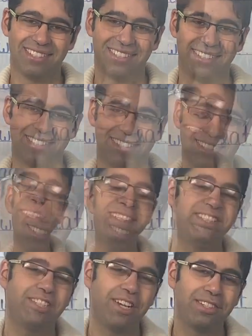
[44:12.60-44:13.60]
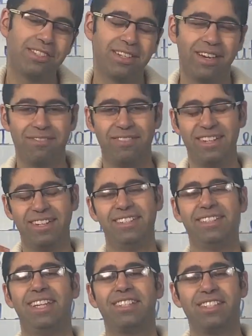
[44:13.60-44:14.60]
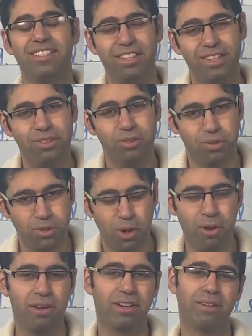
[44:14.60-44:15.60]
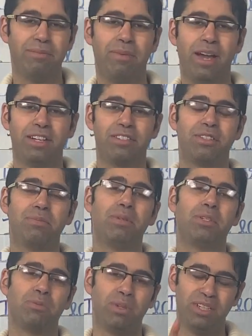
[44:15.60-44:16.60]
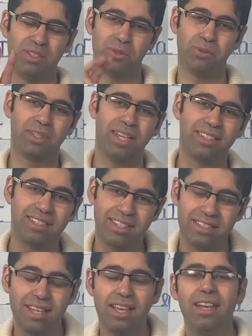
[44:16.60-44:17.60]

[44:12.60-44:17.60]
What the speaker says: Now at this juncture, I feel it necessary to draw a comparison between two tenses,